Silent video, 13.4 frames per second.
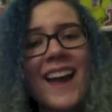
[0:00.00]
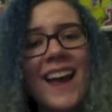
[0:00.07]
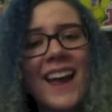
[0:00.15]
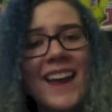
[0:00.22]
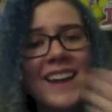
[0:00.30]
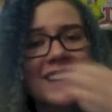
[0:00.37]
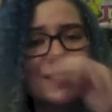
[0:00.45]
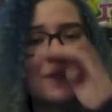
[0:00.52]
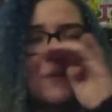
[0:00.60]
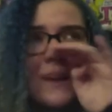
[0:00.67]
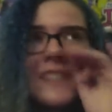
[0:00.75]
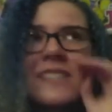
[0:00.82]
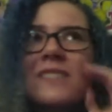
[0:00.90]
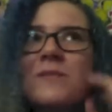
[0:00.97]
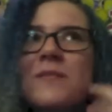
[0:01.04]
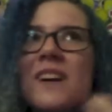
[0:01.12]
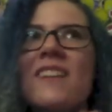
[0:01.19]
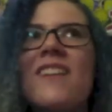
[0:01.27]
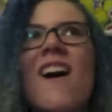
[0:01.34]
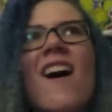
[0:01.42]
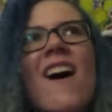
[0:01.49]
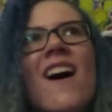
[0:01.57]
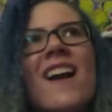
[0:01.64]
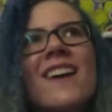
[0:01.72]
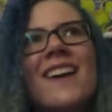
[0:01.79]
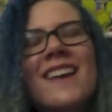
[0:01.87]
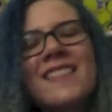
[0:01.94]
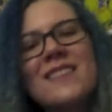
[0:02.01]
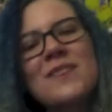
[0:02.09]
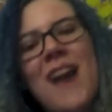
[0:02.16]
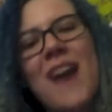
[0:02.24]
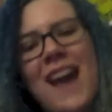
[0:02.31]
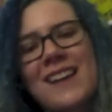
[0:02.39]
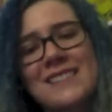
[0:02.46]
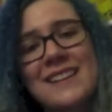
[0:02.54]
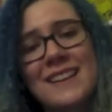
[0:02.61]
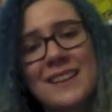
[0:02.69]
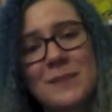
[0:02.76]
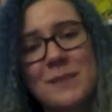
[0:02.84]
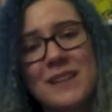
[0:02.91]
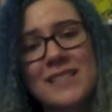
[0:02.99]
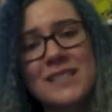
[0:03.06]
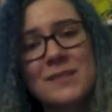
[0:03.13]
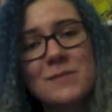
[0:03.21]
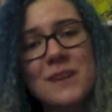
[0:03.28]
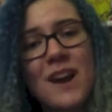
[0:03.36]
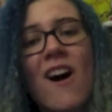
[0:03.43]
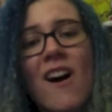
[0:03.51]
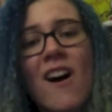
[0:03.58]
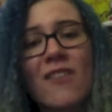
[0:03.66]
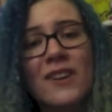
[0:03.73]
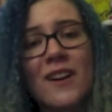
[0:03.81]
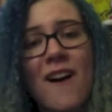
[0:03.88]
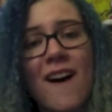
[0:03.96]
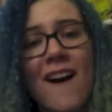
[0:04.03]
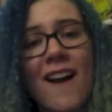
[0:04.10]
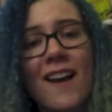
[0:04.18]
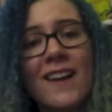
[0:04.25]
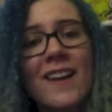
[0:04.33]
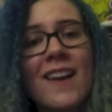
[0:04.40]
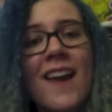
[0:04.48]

and you messaged me on Anon, and then you accidentally messaged me off Anon,